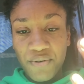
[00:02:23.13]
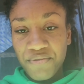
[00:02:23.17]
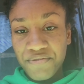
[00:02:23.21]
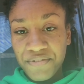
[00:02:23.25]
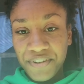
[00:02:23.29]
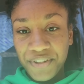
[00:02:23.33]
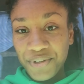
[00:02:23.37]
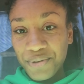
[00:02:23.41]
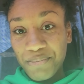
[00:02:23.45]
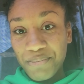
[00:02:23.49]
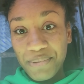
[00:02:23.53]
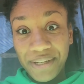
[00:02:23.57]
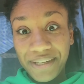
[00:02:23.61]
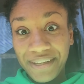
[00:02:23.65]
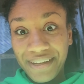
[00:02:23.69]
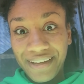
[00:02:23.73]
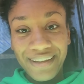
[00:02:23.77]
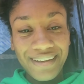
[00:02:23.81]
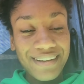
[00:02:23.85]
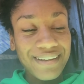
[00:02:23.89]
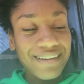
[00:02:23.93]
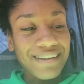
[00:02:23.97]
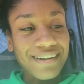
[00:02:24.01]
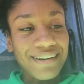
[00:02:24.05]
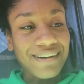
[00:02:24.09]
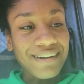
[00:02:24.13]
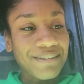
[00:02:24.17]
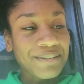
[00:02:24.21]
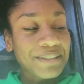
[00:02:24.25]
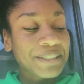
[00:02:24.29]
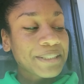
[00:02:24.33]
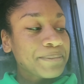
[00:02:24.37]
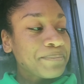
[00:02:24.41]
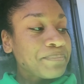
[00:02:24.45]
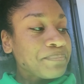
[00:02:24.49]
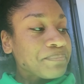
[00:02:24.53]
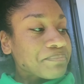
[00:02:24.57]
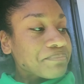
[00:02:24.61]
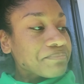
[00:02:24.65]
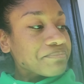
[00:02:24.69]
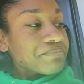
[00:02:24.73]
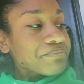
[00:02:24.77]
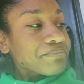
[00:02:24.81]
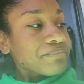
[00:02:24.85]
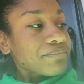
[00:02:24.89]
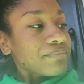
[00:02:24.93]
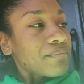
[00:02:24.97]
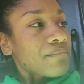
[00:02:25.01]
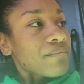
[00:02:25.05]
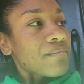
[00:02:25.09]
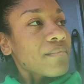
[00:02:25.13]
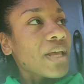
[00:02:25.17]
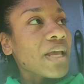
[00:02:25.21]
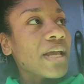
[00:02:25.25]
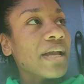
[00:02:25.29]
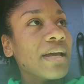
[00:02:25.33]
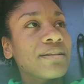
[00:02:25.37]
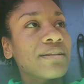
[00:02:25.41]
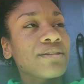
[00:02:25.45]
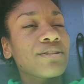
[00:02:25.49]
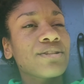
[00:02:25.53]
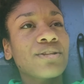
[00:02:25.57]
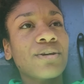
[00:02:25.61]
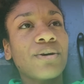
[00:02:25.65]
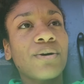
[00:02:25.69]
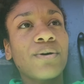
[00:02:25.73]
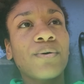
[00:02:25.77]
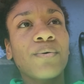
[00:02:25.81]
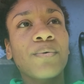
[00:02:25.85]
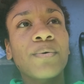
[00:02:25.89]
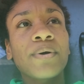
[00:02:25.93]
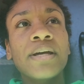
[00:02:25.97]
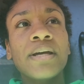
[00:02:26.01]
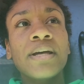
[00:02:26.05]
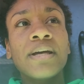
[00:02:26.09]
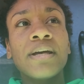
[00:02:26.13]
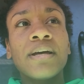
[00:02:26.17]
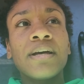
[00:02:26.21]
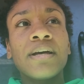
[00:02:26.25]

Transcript: fill her bucket, and so